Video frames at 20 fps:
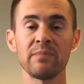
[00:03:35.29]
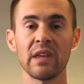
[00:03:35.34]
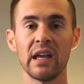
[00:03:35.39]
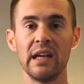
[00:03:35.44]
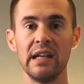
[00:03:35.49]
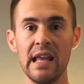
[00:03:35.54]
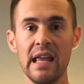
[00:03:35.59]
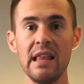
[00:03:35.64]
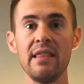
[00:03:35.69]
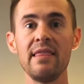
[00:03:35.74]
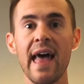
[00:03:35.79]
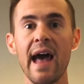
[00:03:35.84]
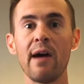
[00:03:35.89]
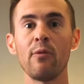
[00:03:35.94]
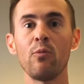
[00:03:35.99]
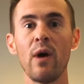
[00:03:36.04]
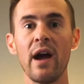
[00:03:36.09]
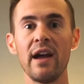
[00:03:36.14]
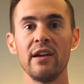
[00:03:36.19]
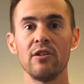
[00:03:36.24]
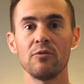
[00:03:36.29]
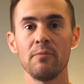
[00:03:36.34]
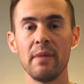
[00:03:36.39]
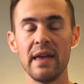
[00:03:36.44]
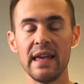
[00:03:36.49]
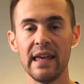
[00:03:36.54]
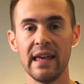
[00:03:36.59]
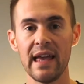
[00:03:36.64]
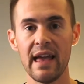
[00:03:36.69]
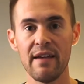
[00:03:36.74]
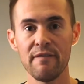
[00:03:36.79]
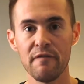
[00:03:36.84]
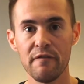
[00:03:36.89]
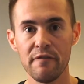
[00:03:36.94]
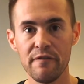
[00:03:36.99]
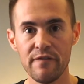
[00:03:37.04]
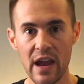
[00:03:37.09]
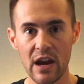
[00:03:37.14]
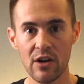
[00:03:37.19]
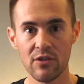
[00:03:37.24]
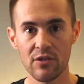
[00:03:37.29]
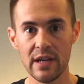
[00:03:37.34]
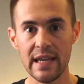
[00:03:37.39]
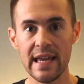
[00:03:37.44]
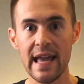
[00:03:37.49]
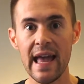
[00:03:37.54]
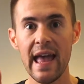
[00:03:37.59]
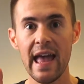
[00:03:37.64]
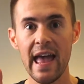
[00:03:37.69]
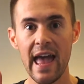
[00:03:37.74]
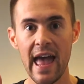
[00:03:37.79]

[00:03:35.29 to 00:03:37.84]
And in that way, you're making a very